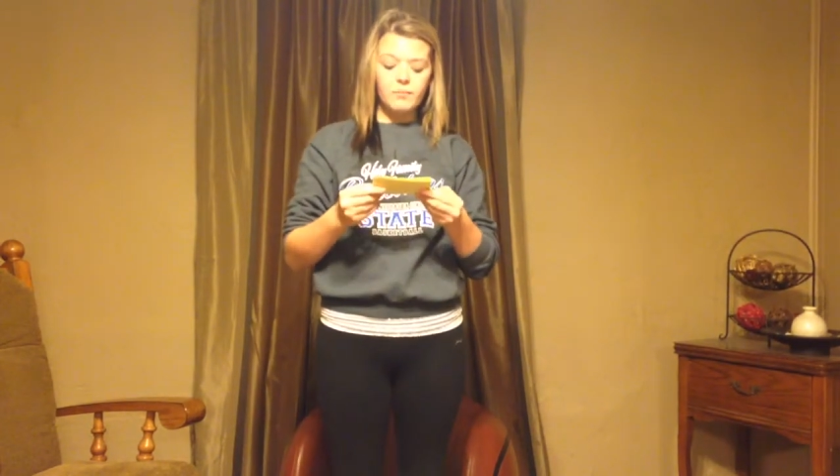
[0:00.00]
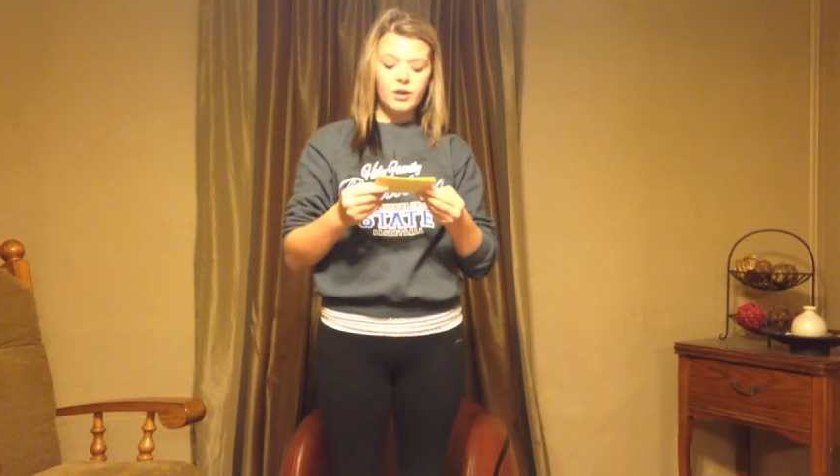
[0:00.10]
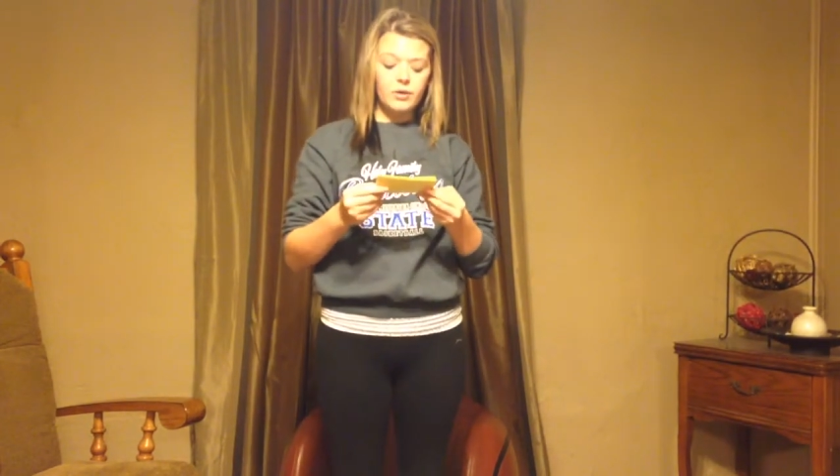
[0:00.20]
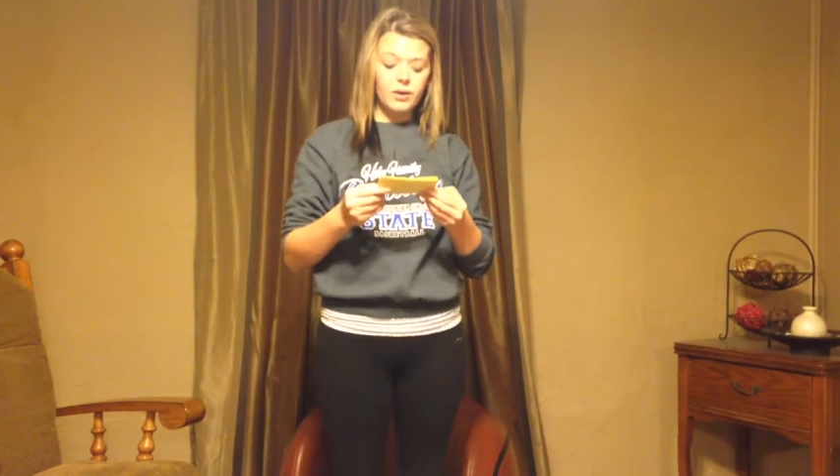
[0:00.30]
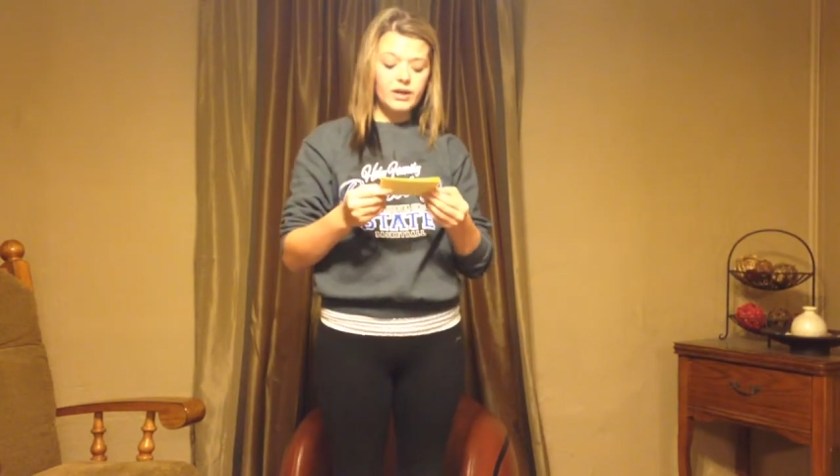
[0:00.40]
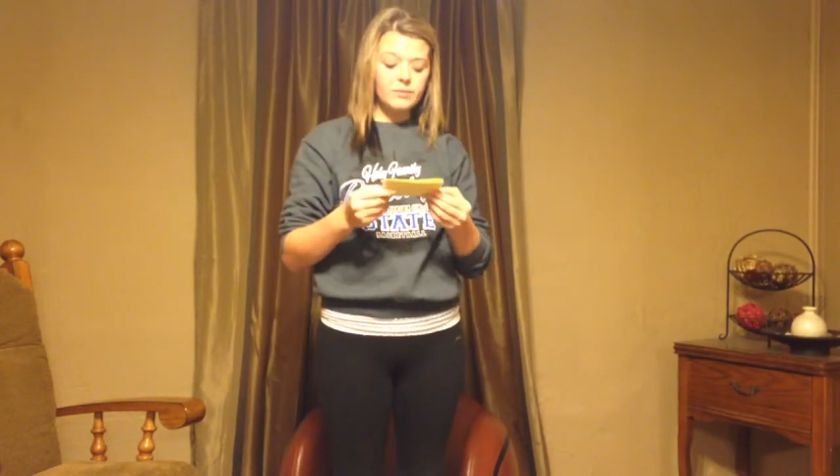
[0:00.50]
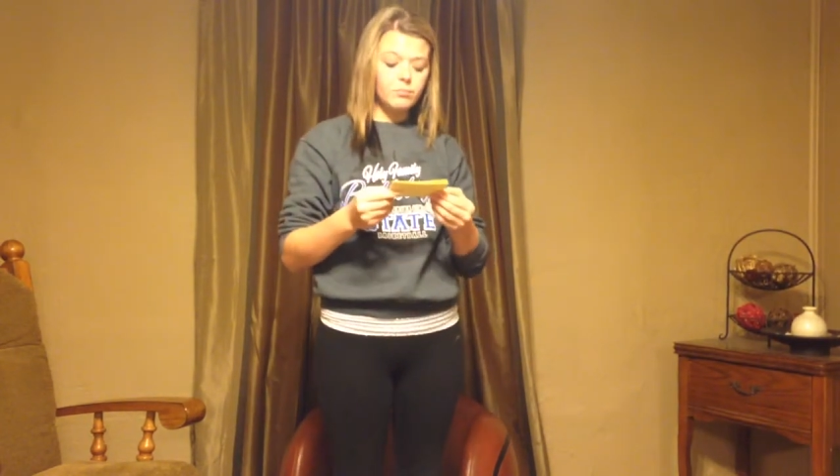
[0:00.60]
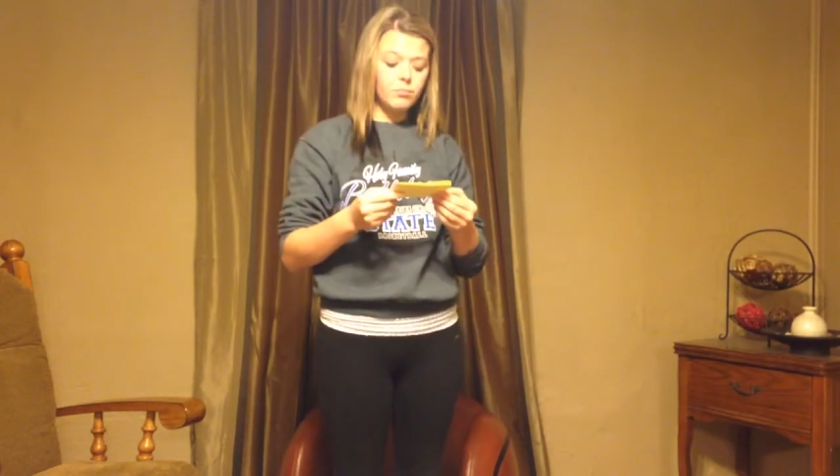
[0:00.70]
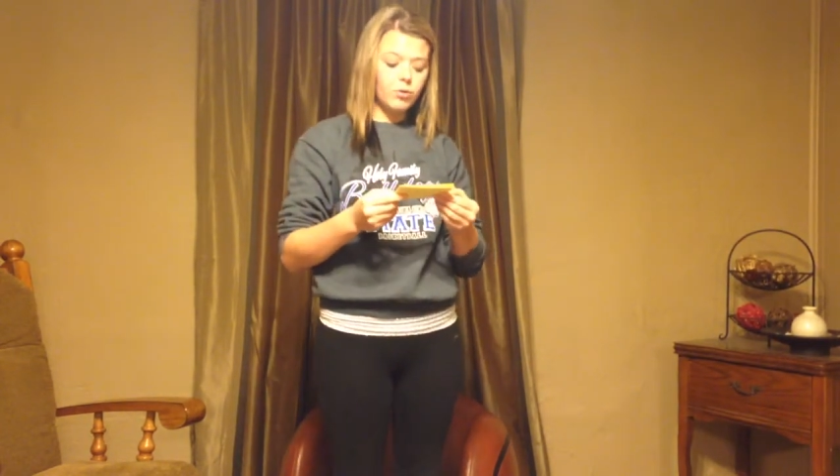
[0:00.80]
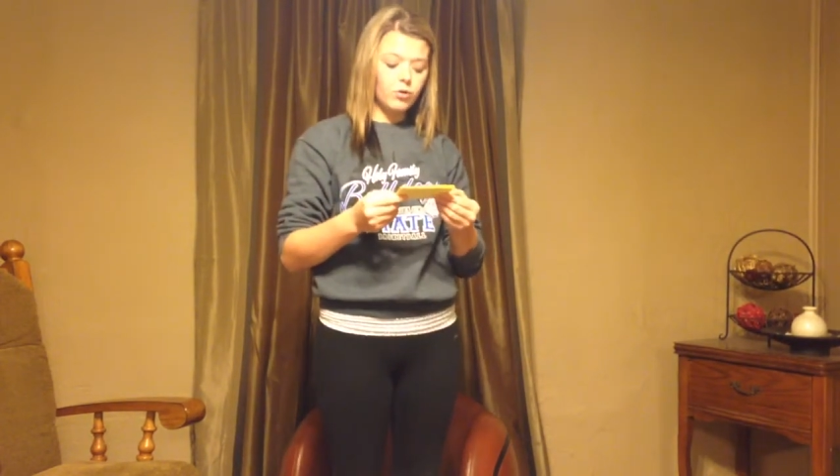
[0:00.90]
erase
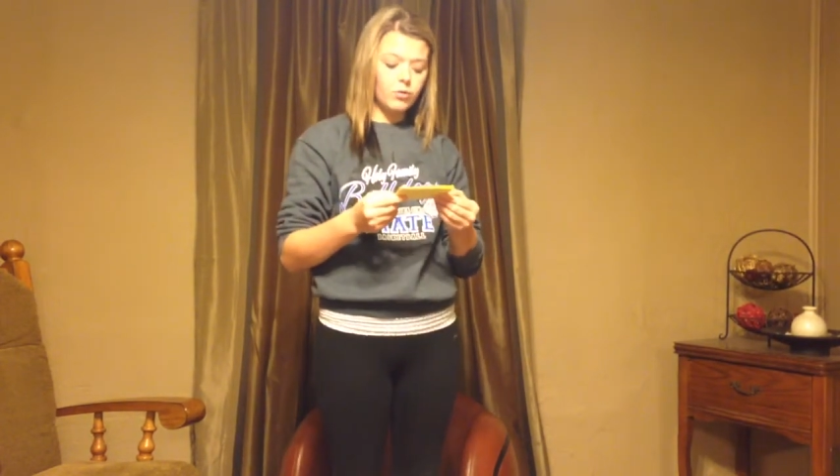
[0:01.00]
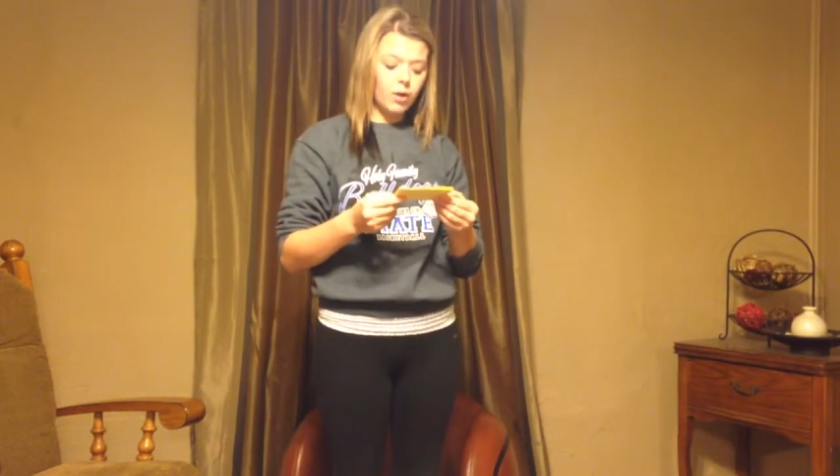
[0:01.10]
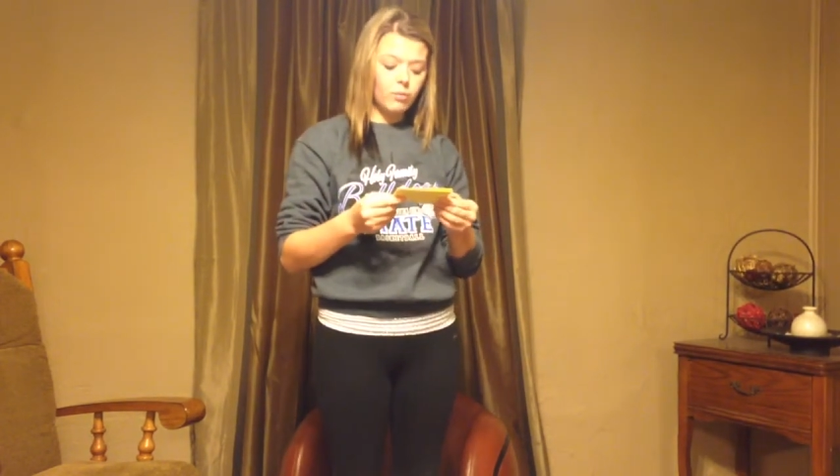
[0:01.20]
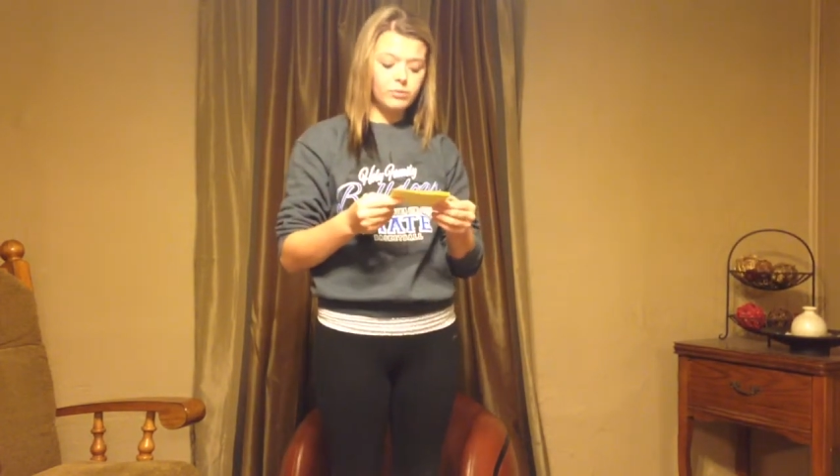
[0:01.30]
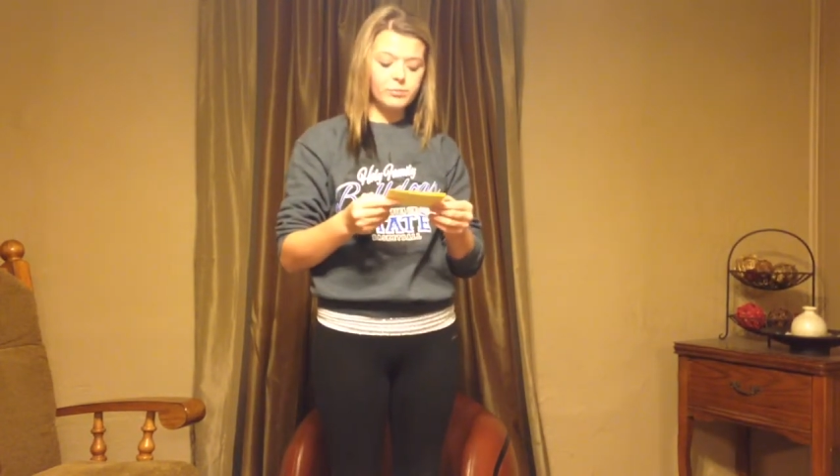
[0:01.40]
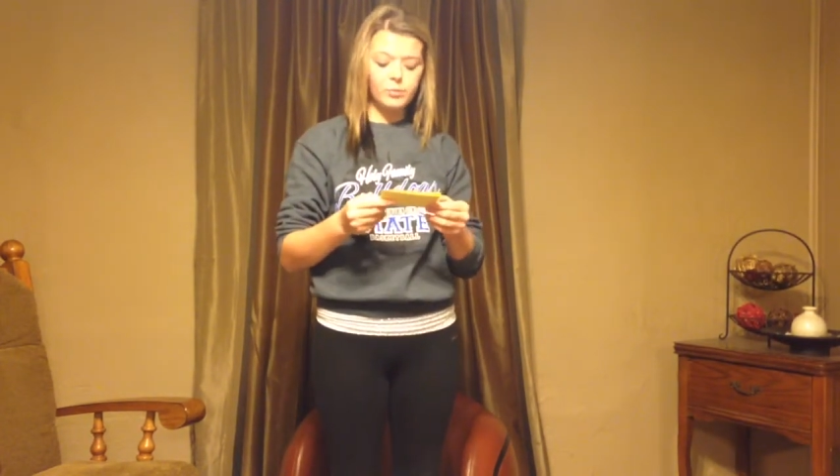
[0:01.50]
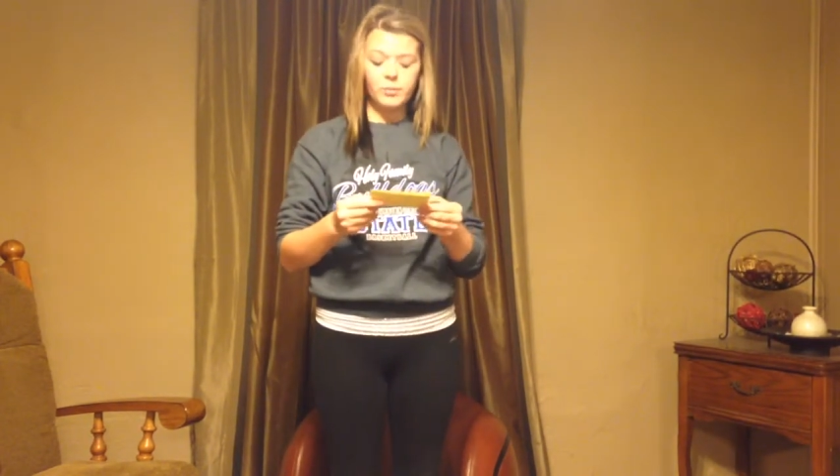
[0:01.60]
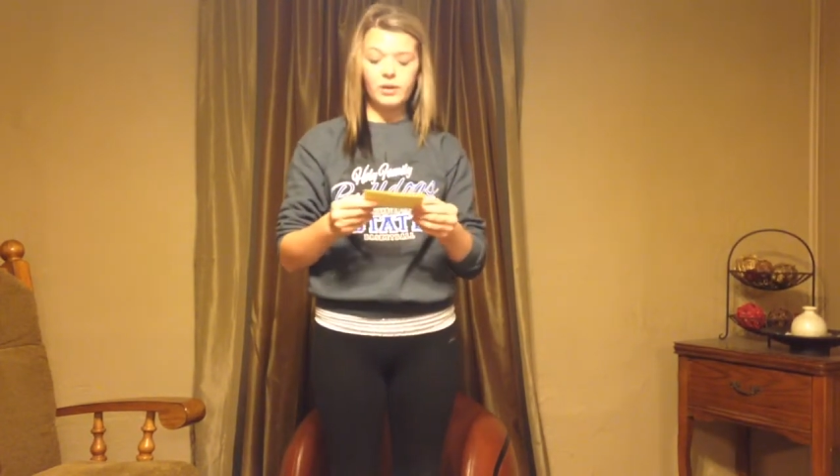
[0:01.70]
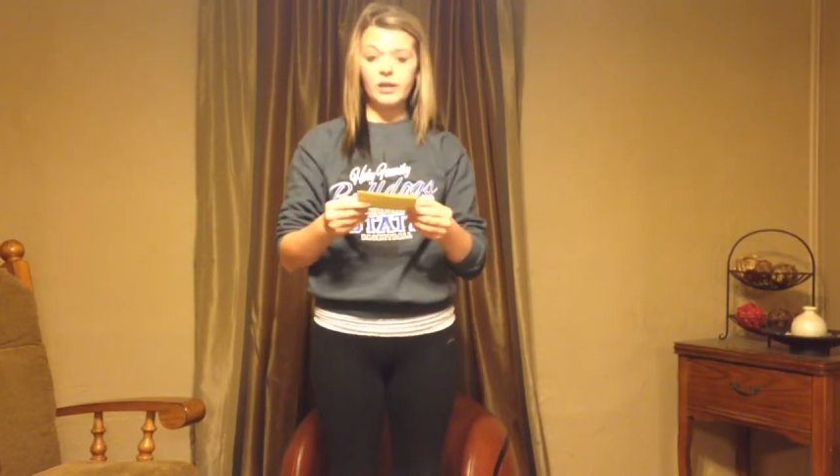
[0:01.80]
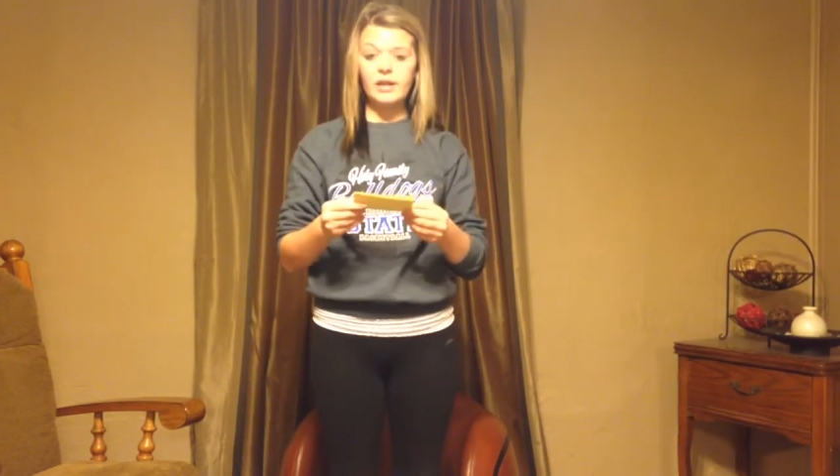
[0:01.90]
the problems
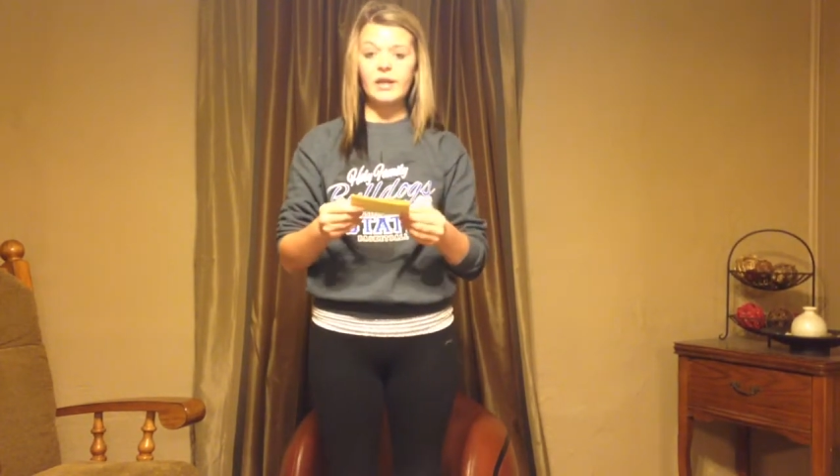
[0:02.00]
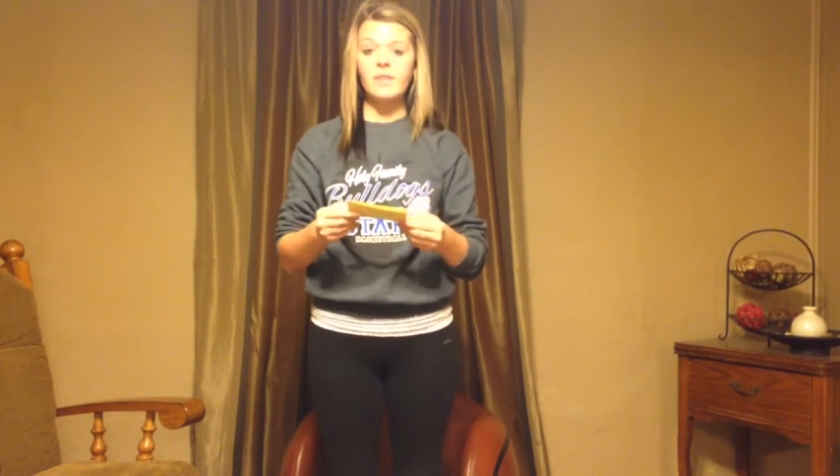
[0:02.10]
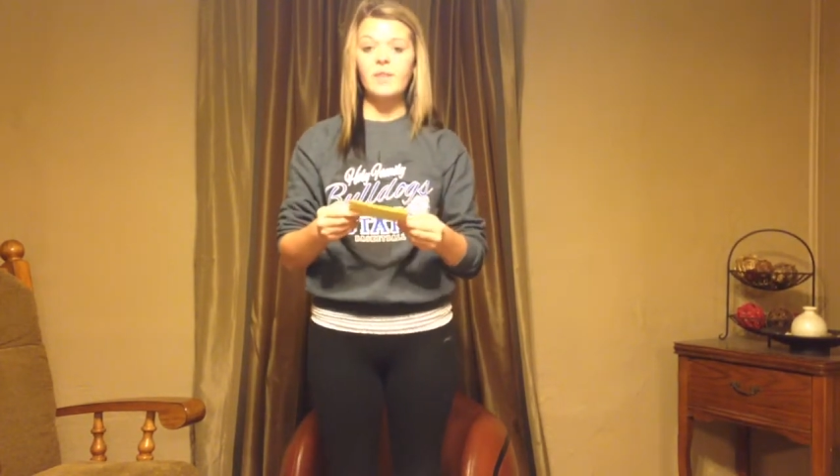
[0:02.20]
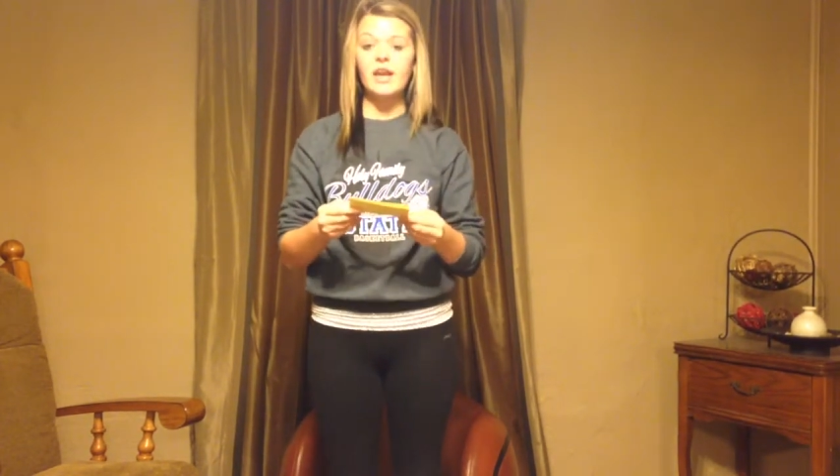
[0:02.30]
permanently? The